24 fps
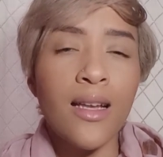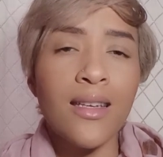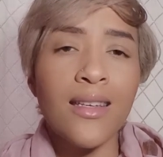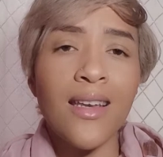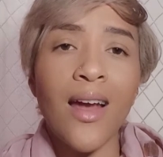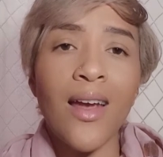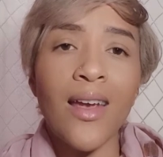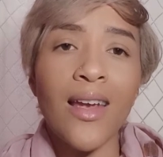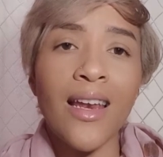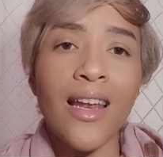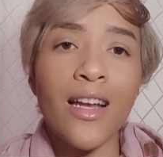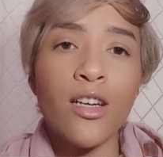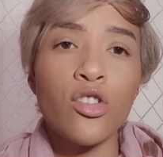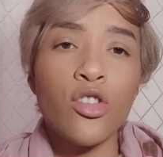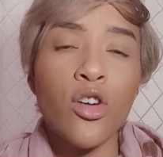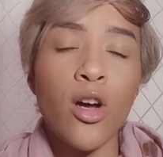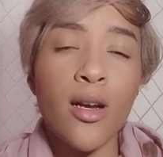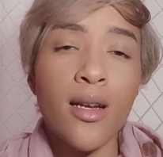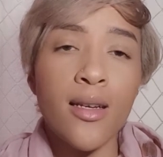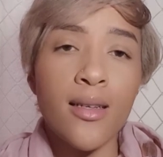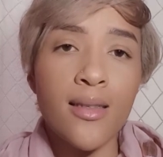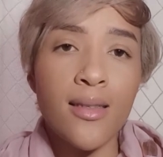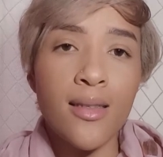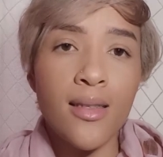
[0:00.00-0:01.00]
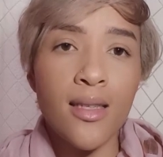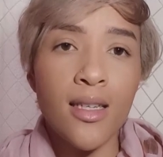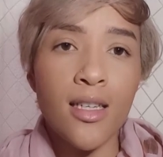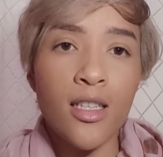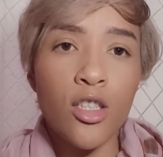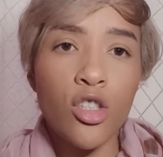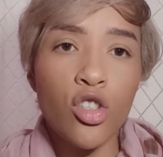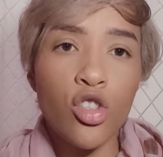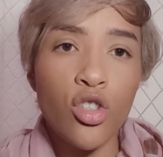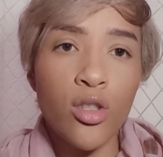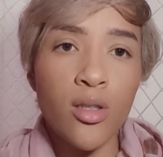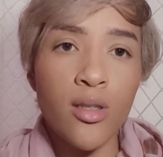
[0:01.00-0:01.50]
Now, electronic
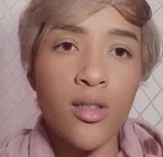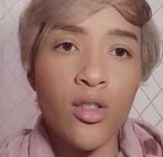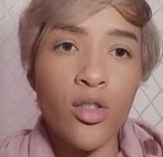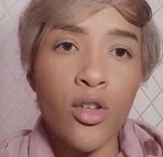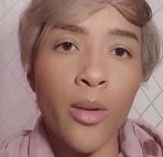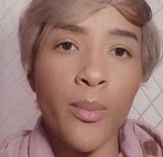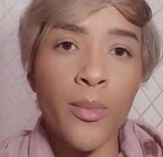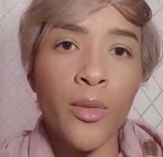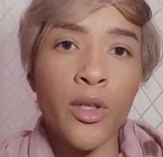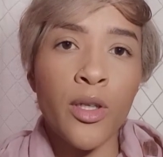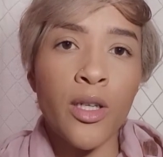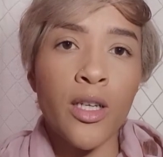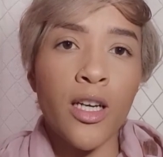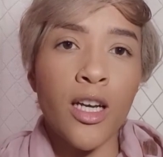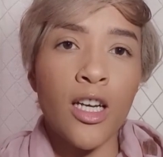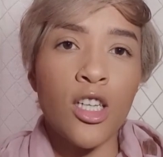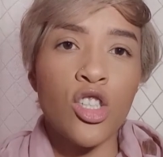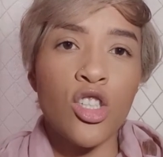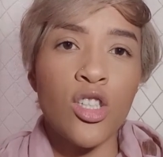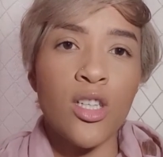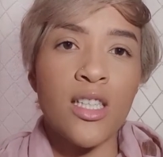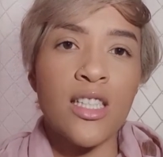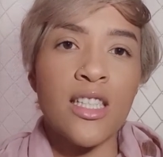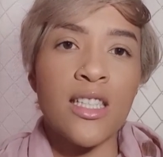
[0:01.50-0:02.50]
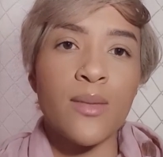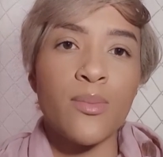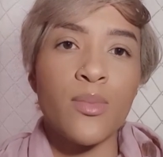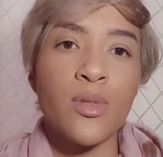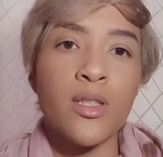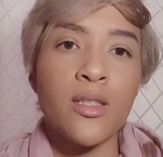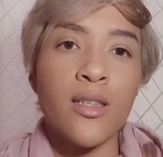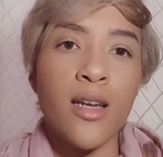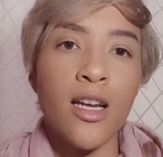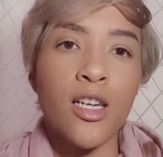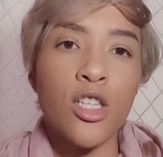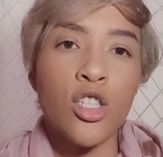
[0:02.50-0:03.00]
signatures, communication and
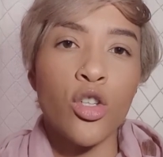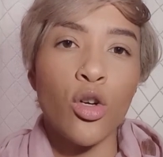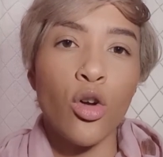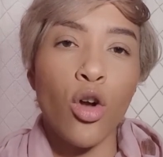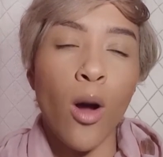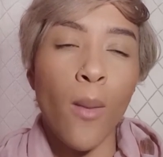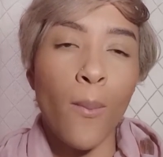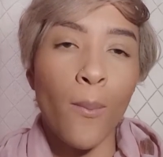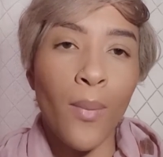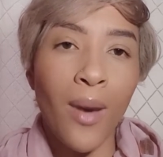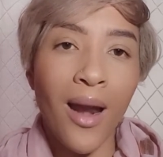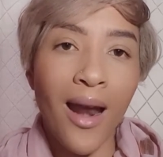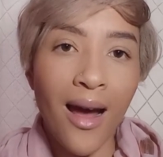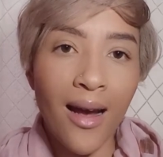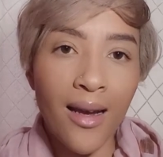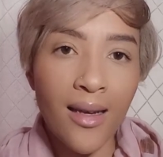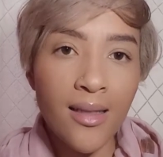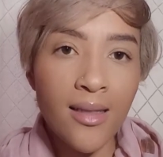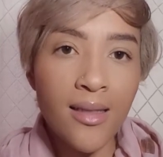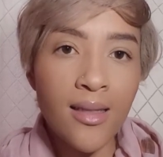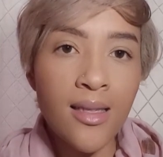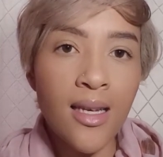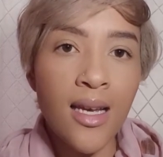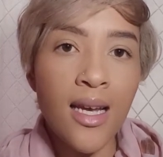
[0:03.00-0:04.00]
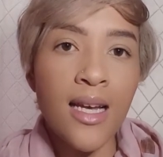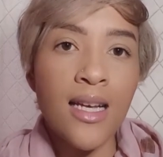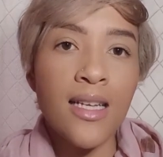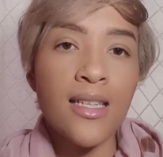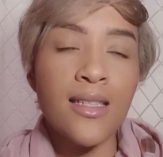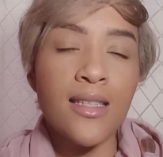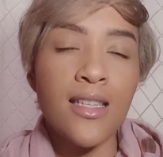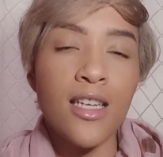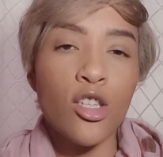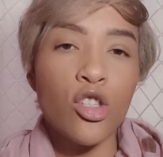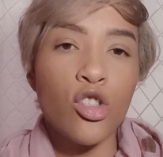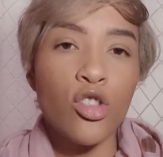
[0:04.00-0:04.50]
substantial compliance.
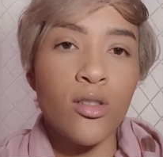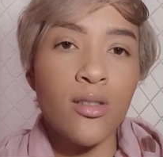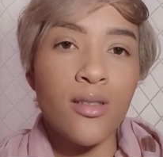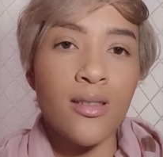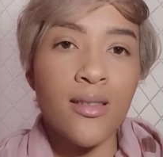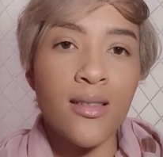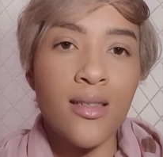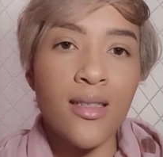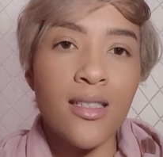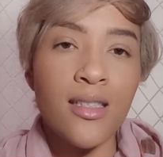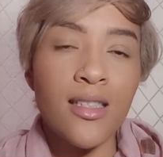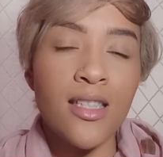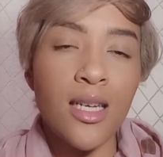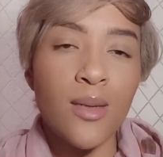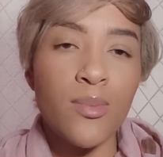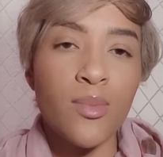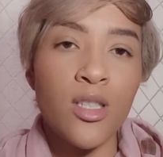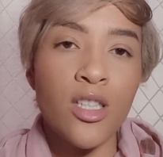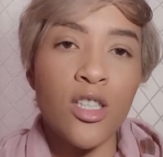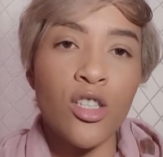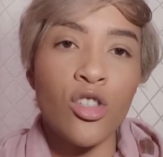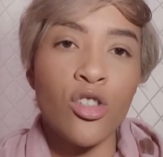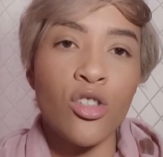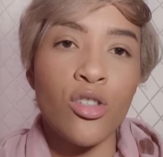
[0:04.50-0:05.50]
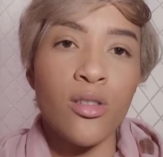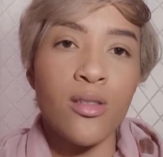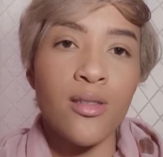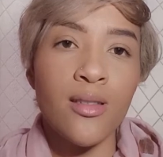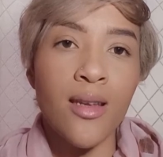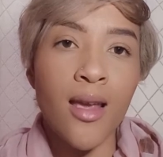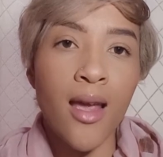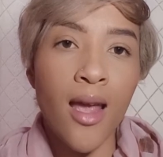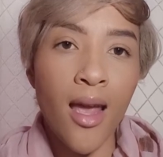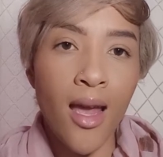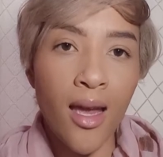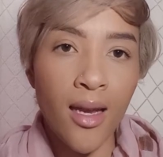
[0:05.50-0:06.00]
Section 6, subsection
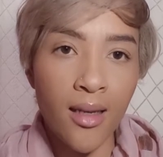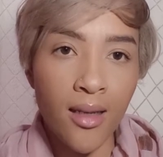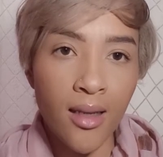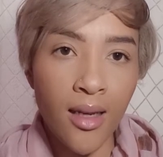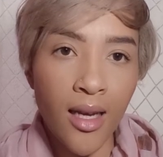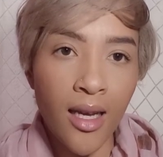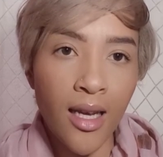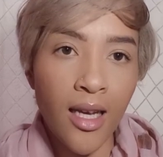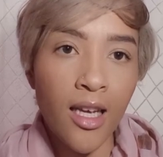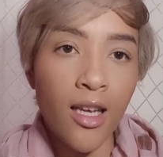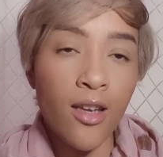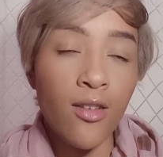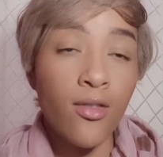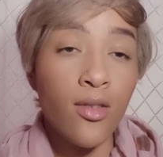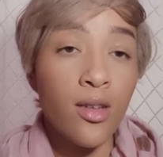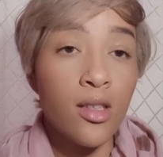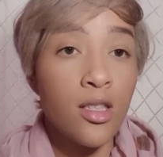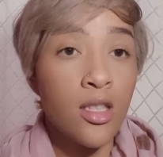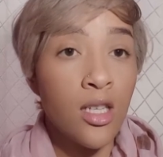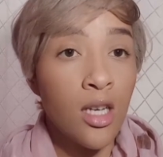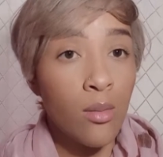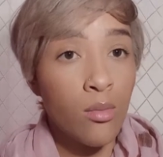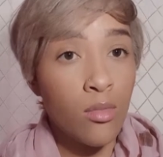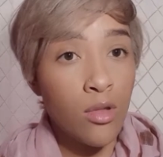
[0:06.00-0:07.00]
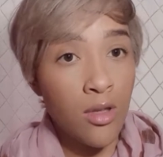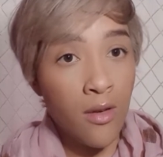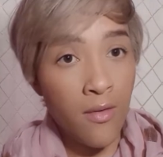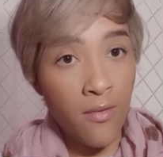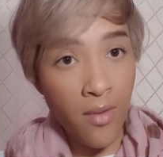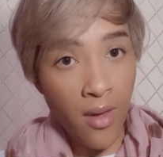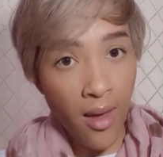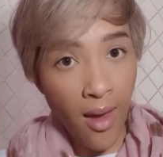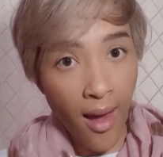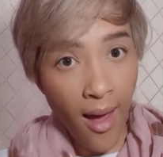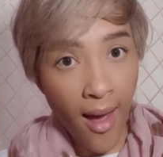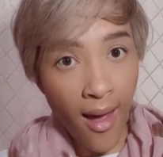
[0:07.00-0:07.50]
10. If in terms of
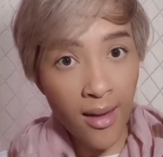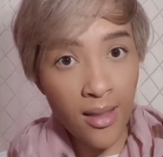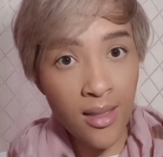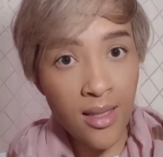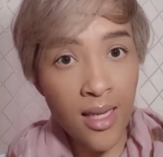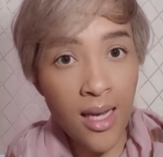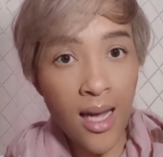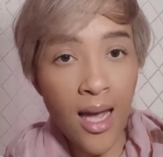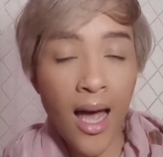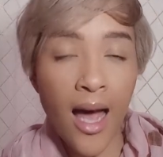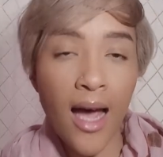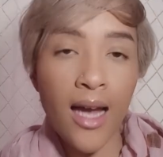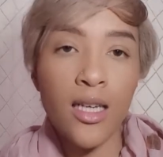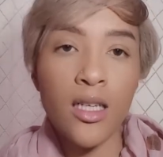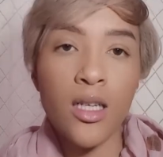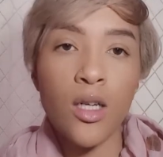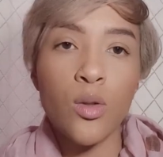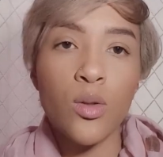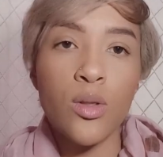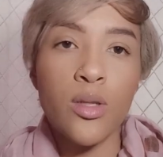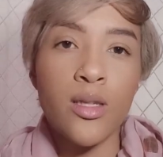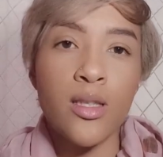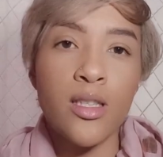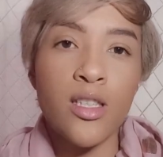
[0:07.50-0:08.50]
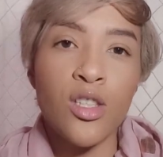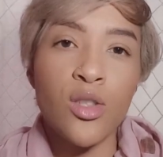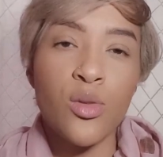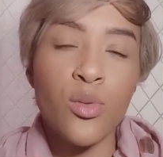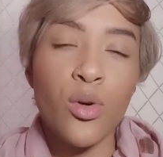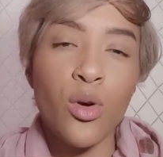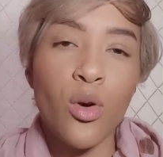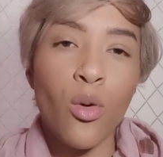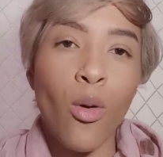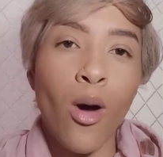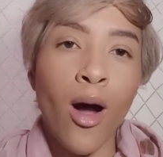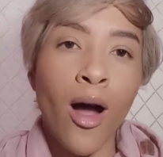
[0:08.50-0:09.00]
the Act, a notice is
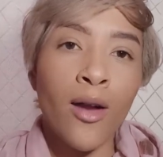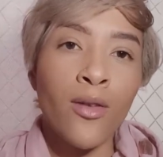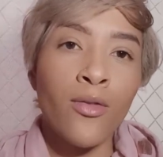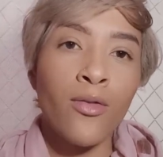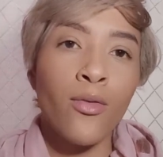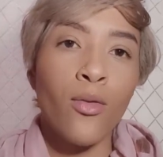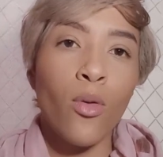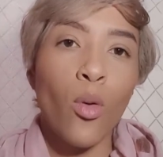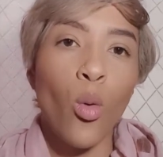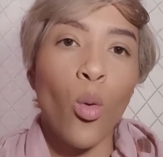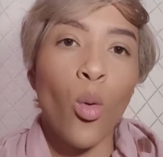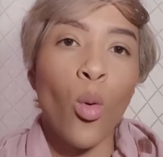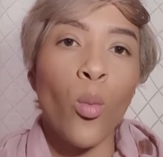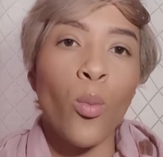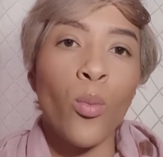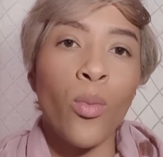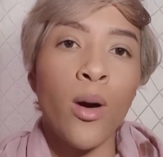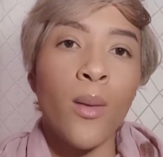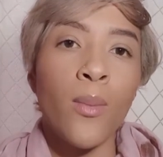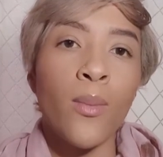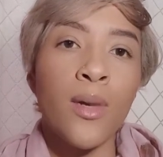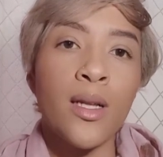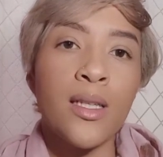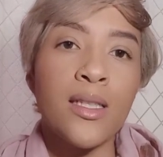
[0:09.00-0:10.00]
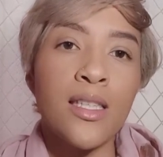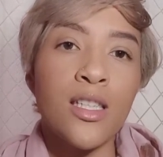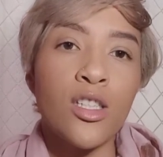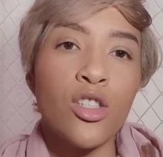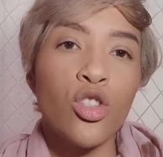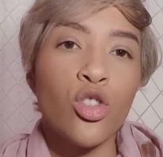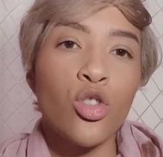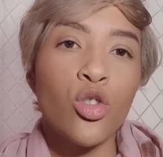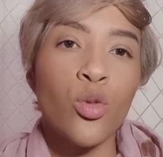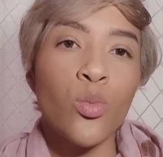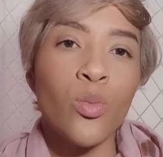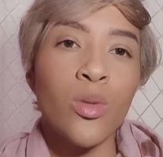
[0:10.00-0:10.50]
required or permitted
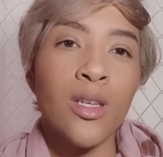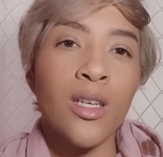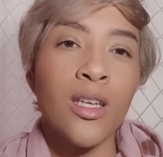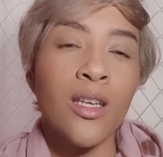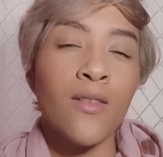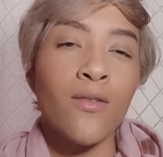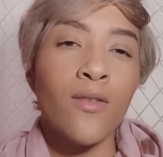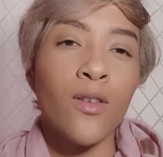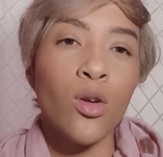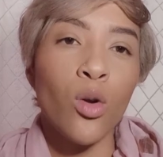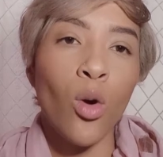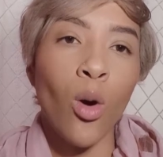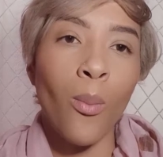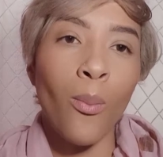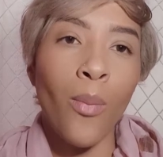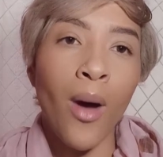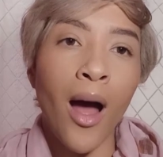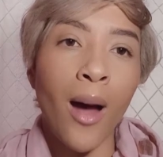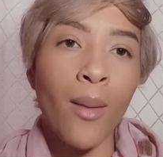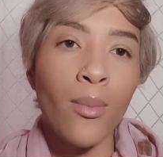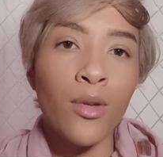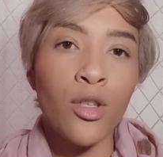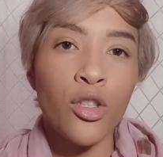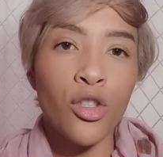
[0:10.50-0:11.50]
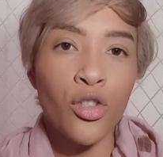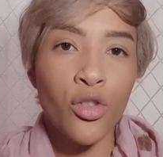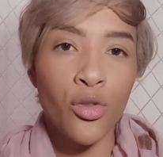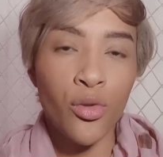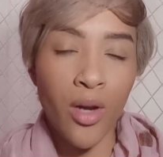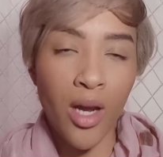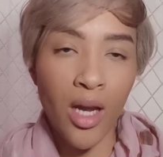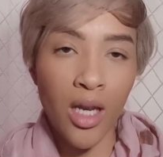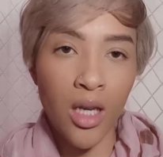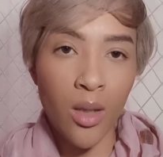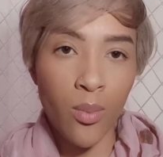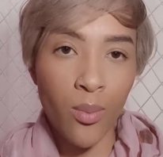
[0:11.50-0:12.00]
to be given or published
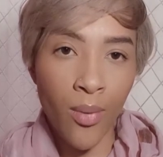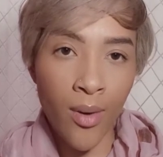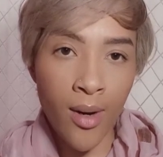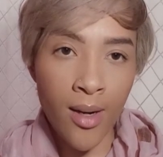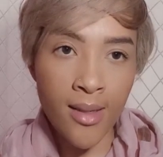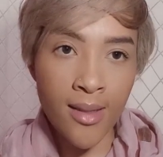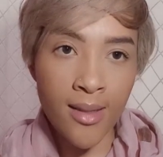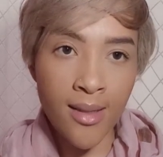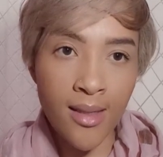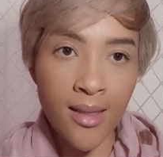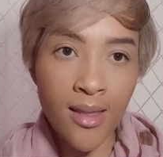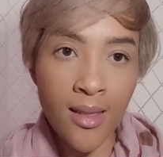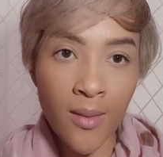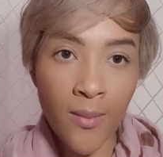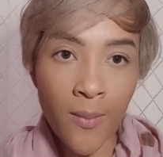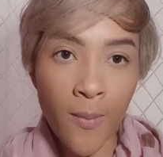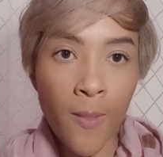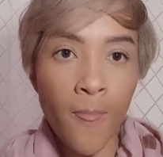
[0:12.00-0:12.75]
to any person.